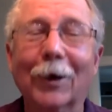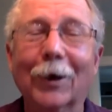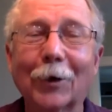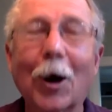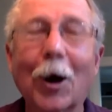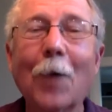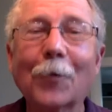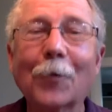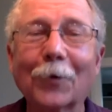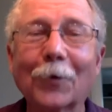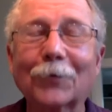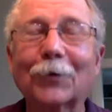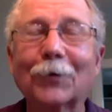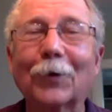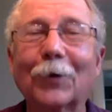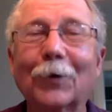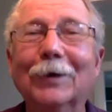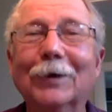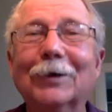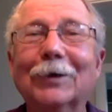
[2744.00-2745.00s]
number of
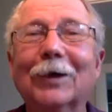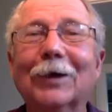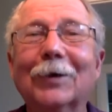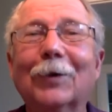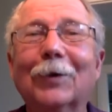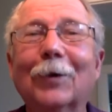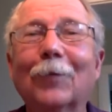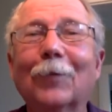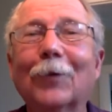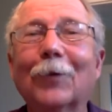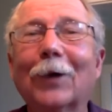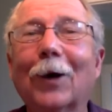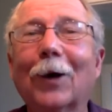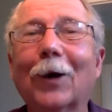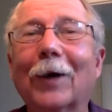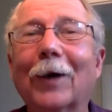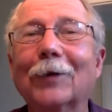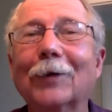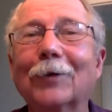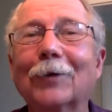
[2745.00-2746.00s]
trees that would
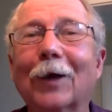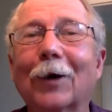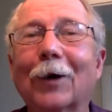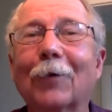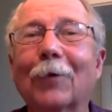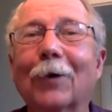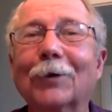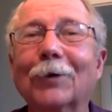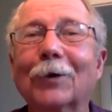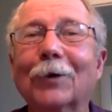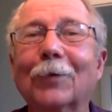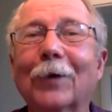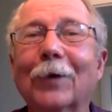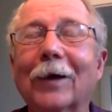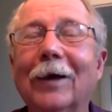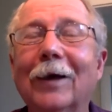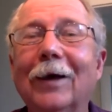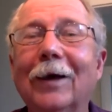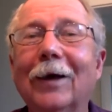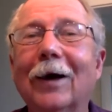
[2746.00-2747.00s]
help answer that question, but
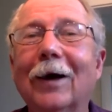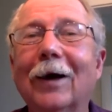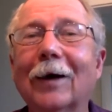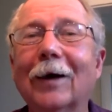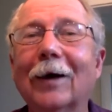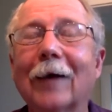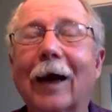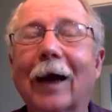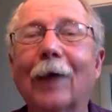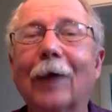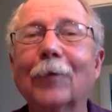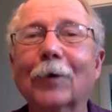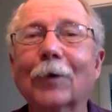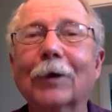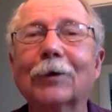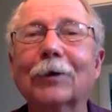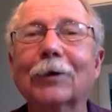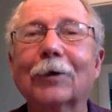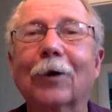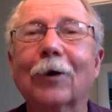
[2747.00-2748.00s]
uh, a lot of them are
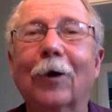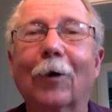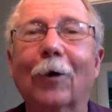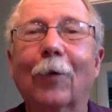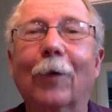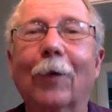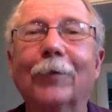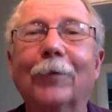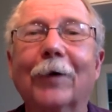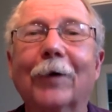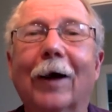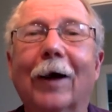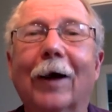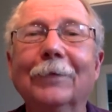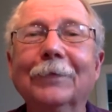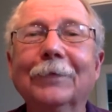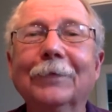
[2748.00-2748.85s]
listed on our website.